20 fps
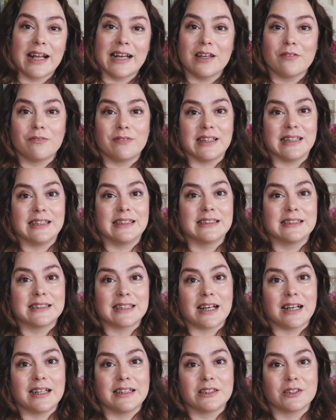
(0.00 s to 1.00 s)
any of these
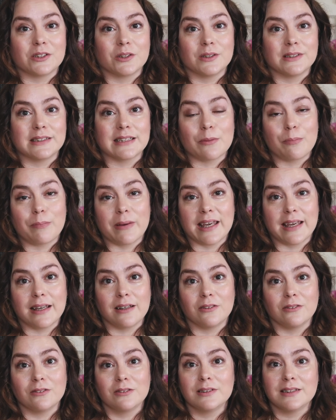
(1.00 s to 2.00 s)
titles
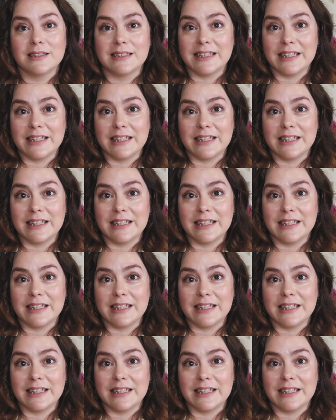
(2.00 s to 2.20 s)
appeal